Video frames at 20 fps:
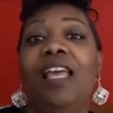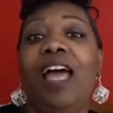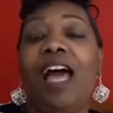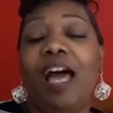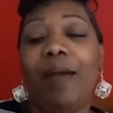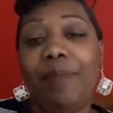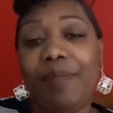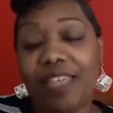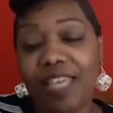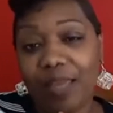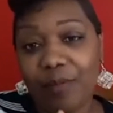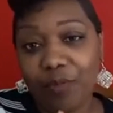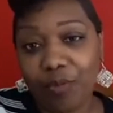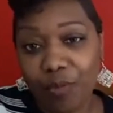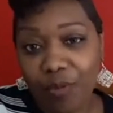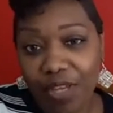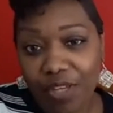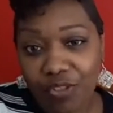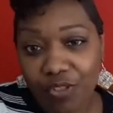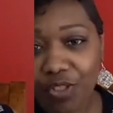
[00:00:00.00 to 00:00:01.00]
I became
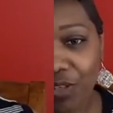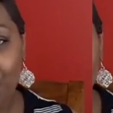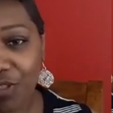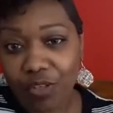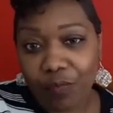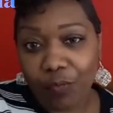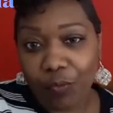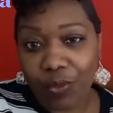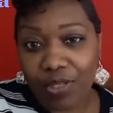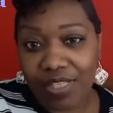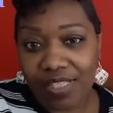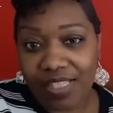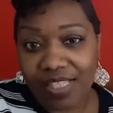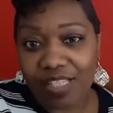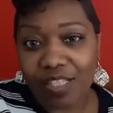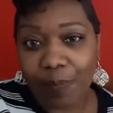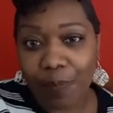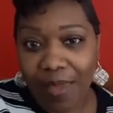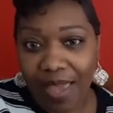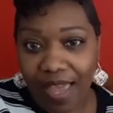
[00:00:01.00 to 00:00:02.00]

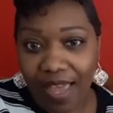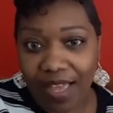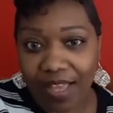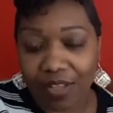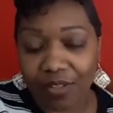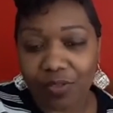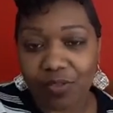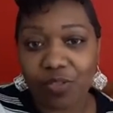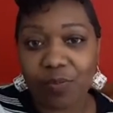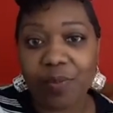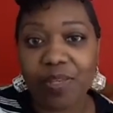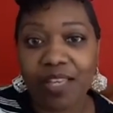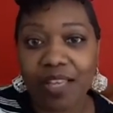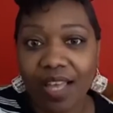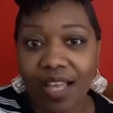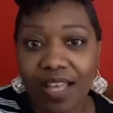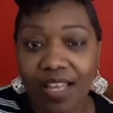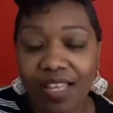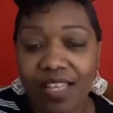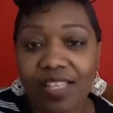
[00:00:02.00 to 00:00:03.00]
346 pounds
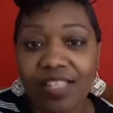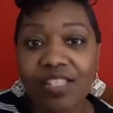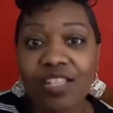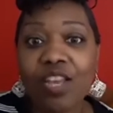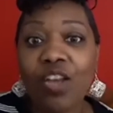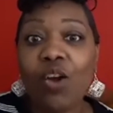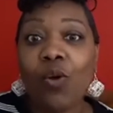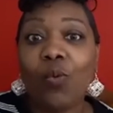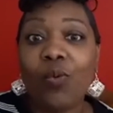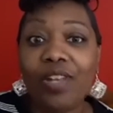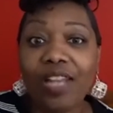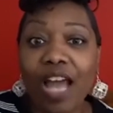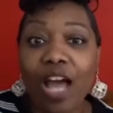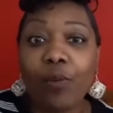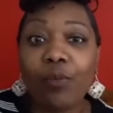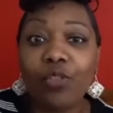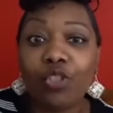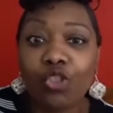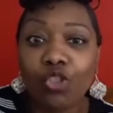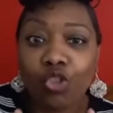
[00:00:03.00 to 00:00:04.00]
because when I
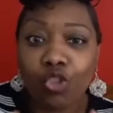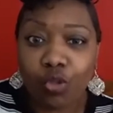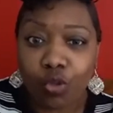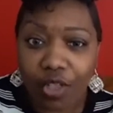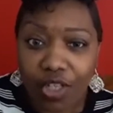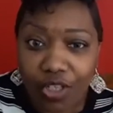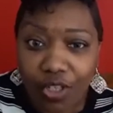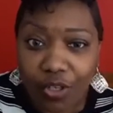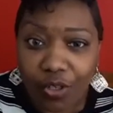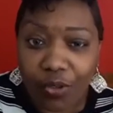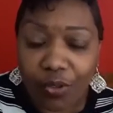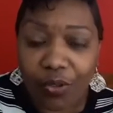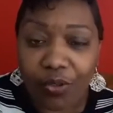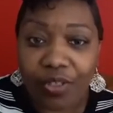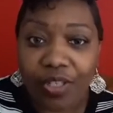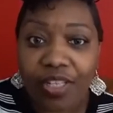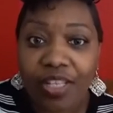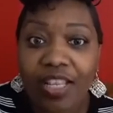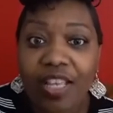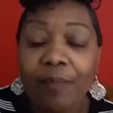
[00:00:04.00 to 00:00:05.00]
was triggered
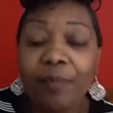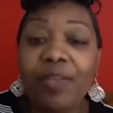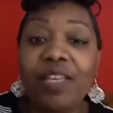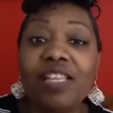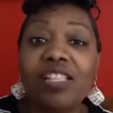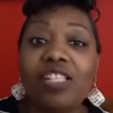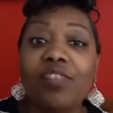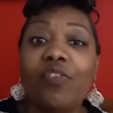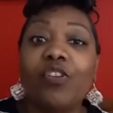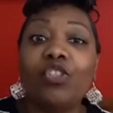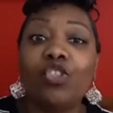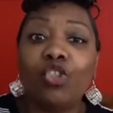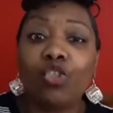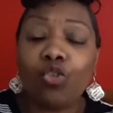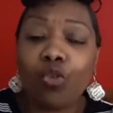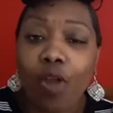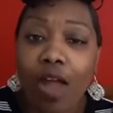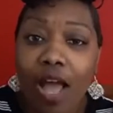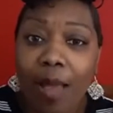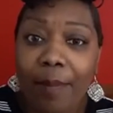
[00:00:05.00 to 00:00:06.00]
because of a
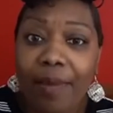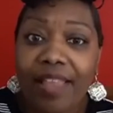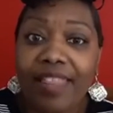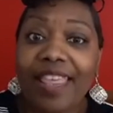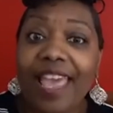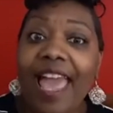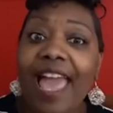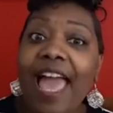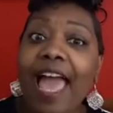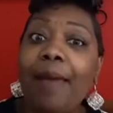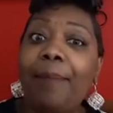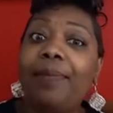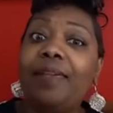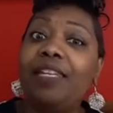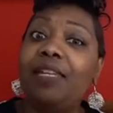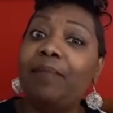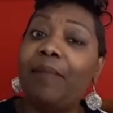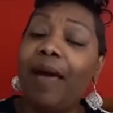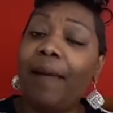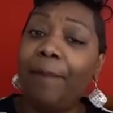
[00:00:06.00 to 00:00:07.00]
trauma that happened
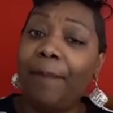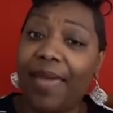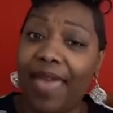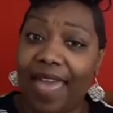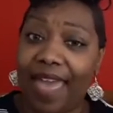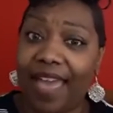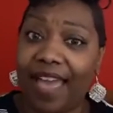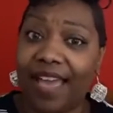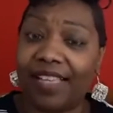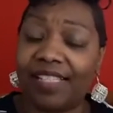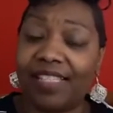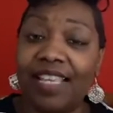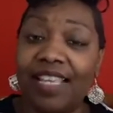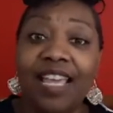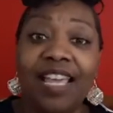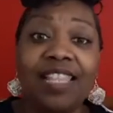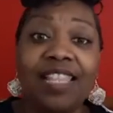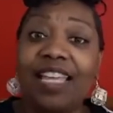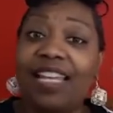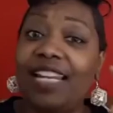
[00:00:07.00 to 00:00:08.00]
in my past
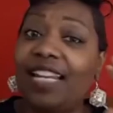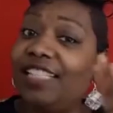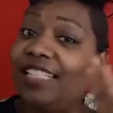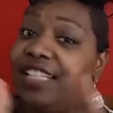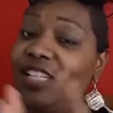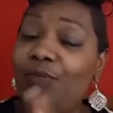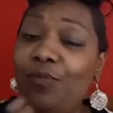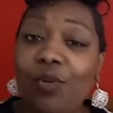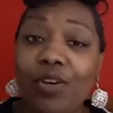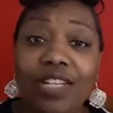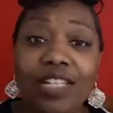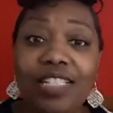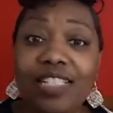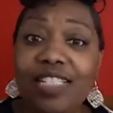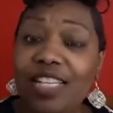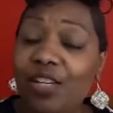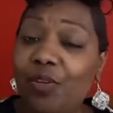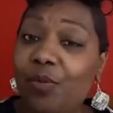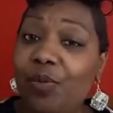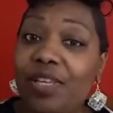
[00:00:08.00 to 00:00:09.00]
that I didn't want to
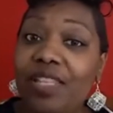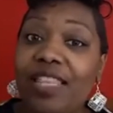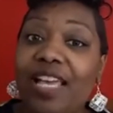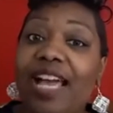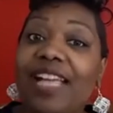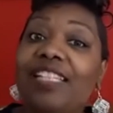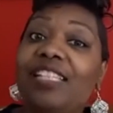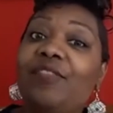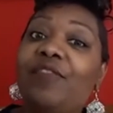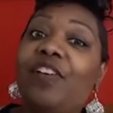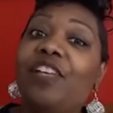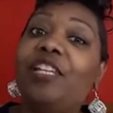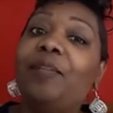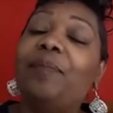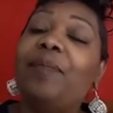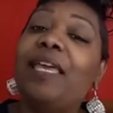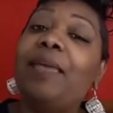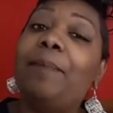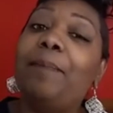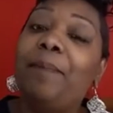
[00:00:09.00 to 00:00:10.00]
deal with, I
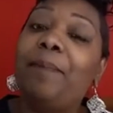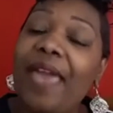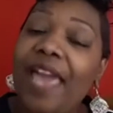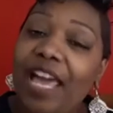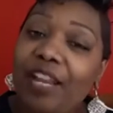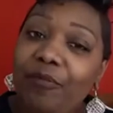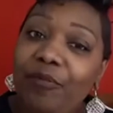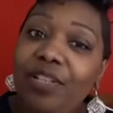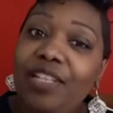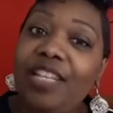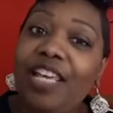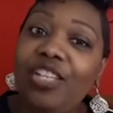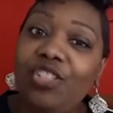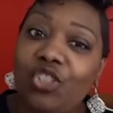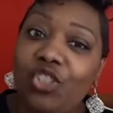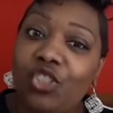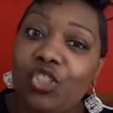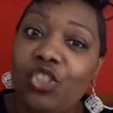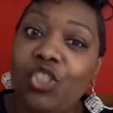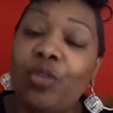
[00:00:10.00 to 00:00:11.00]
developed a bad
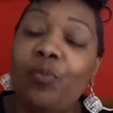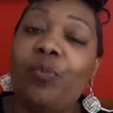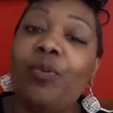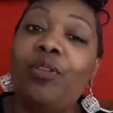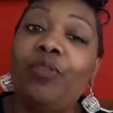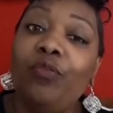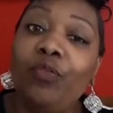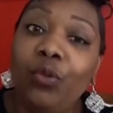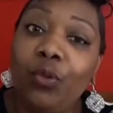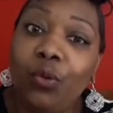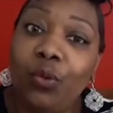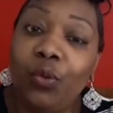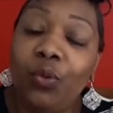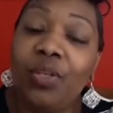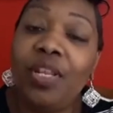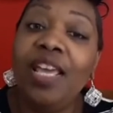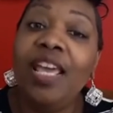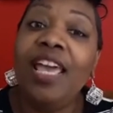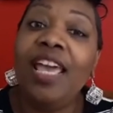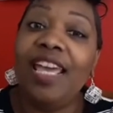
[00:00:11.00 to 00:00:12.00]
relationship with food,
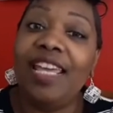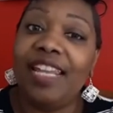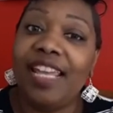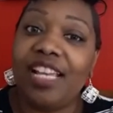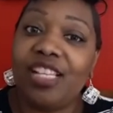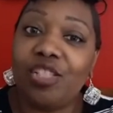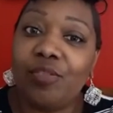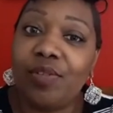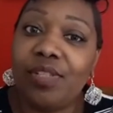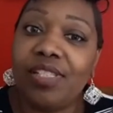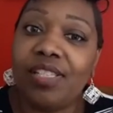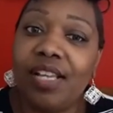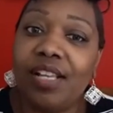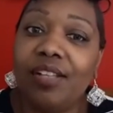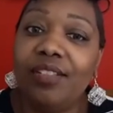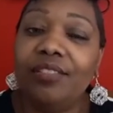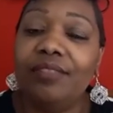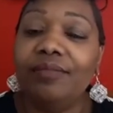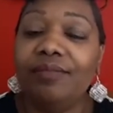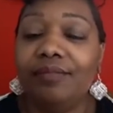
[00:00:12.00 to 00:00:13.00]
and as a
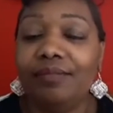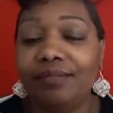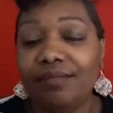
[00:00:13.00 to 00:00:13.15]
result,